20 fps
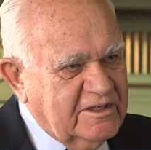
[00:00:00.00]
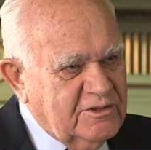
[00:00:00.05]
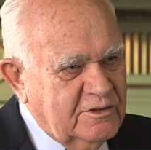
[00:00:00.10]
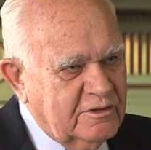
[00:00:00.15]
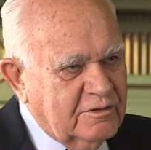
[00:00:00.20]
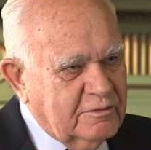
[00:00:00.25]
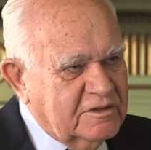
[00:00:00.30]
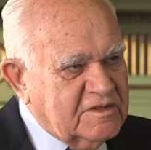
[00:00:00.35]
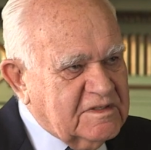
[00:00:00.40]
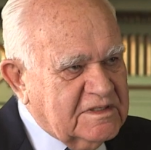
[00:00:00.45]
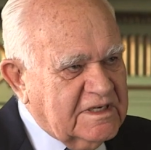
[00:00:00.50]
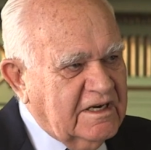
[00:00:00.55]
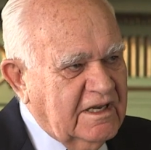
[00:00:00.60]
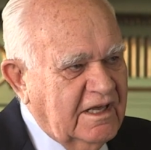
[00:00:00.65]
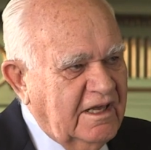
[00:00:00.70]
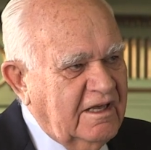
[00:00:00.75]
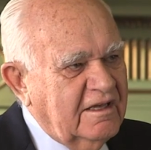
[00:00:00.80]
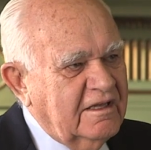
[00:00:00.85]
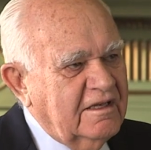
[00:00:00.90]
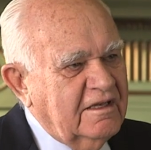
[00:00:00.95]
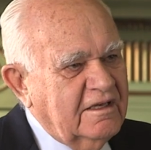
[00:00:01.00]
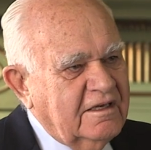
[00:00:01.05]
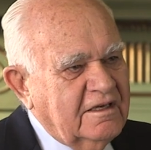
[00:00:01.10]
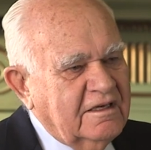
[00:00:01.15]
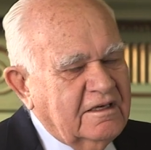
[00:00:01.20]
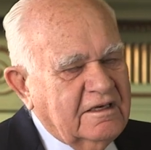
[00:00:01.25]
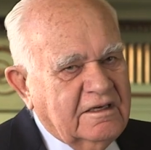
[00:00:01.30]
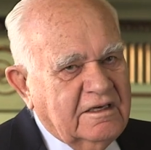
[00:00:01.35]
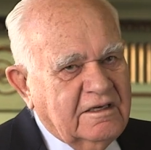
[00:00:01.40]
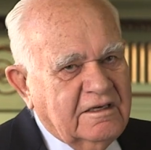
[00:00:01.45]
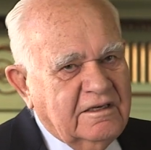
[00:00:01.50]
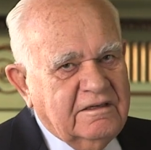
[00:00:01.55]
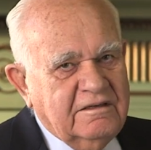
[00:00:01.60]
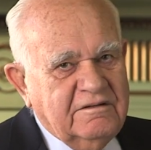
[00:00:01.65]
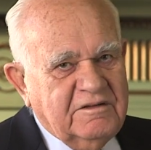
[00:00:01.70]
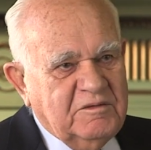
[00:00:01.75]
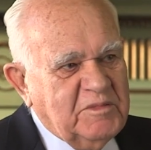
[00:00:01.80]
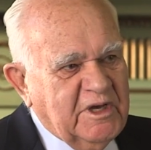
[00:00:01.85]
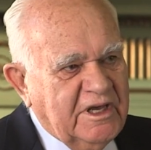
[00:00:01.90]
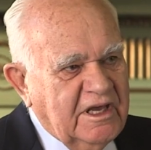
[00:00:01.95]
you could study the
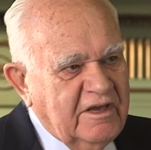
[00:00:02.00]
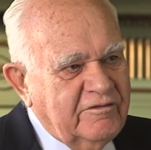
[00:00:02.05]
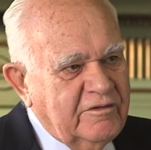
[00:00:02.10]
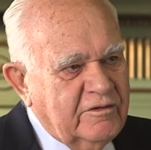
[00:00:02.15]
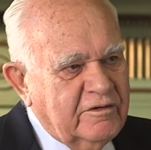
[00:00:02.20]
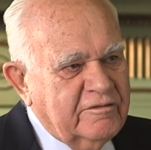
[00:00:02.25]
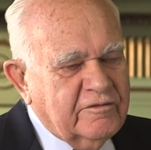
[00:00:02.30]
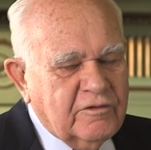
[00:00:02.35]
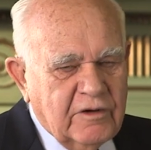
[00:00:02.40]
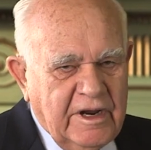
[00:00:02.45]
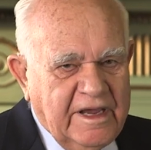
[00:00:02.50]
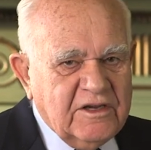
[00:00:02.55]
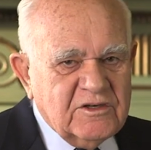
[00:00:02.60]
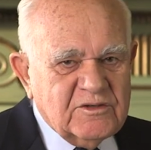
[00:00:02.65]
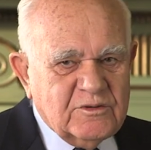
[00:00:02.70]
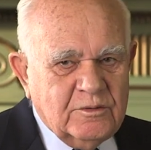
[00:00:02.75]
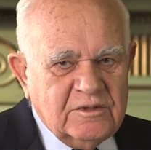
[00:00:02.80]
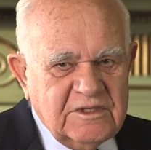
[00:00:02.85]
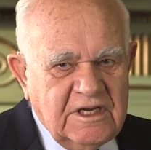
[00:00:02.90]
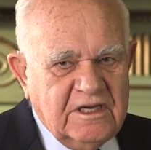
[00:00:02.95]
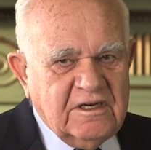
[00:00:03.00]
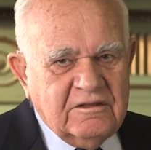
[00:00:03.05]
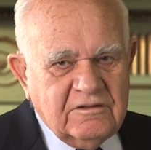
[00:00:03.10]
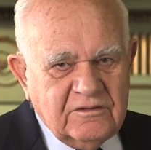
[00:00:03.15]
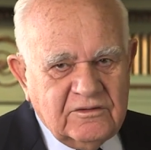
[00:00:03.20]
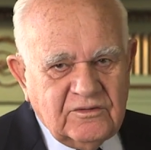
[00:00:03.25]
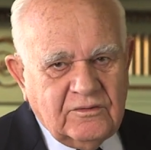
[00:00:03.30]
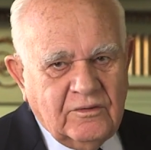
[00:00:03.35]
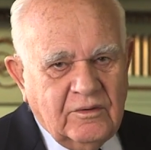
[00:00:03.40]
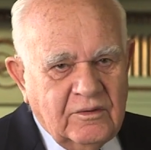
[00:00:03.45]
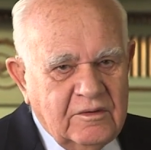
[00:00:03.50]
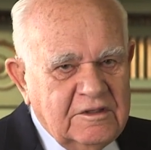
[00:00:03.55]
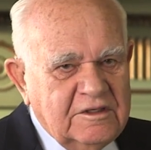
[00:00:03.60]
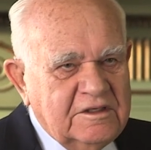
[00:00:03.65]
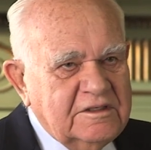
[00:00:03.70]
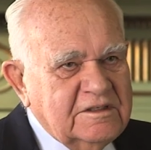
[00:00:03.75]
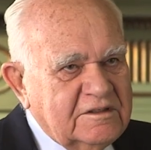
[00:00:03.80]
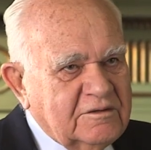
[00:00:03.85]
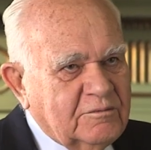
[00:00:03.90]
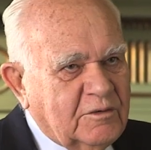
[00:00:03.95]
behavior of cracks or tunnels or
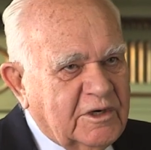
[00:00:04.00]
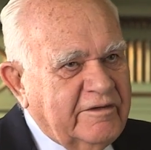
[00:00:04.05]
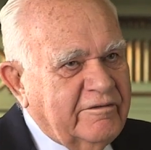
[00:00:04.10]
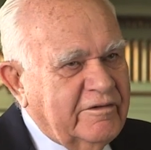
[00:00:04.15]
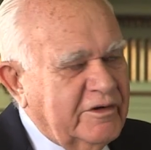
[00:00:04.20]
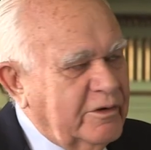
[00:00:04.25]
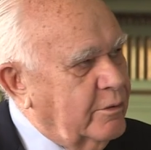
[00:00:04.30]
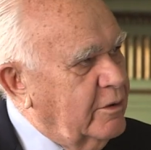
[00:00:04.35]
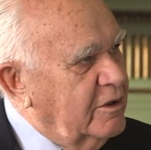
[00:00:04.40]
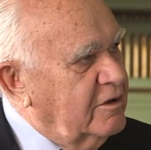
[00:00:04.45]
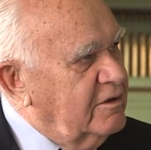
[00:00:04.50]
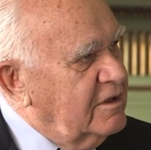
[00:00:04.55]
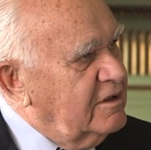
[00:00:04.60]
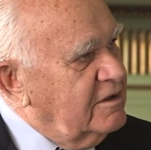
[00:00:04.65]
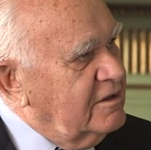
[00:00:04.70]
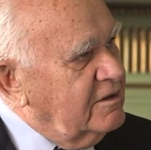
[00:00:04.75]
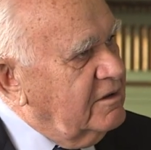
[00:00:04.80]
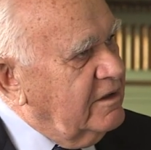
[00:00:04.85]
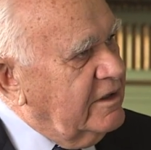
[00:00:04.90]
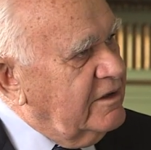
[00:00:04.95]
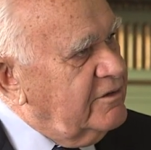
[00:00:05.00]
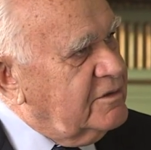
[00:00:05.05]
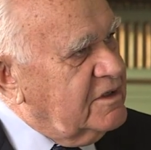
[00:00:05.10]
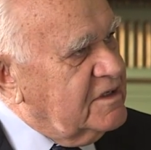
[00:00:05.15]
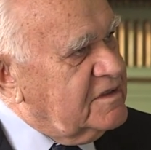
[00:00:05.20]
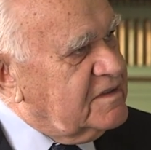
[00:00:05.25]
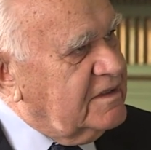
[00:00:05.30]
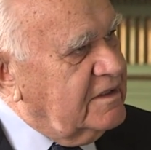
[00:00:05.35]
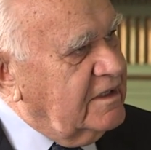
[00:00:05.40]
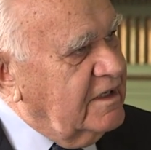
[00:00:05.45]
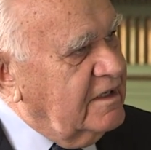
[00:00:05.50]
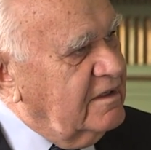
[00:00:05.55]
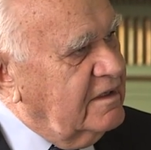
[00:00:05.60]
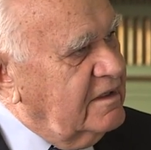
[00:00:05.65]
whatever you were interested in.